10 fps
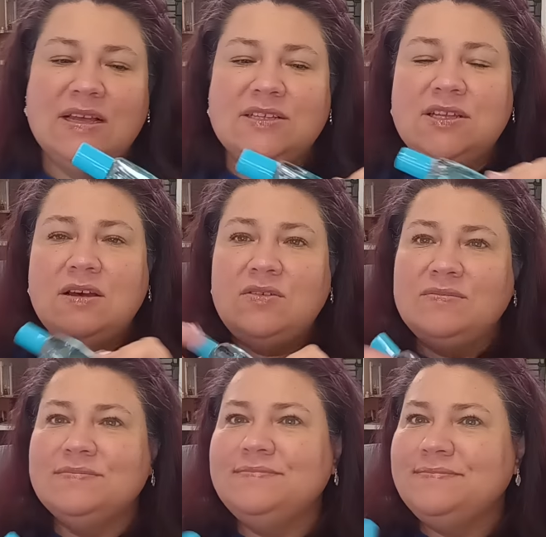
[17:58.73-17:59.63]

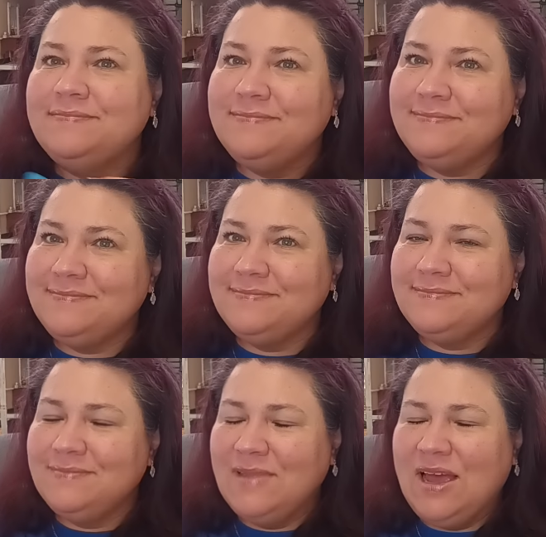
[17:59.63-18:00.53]
So
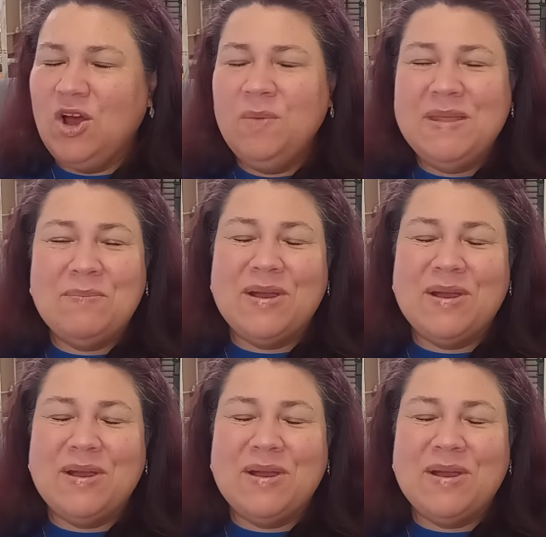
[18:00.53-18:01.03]
I hope they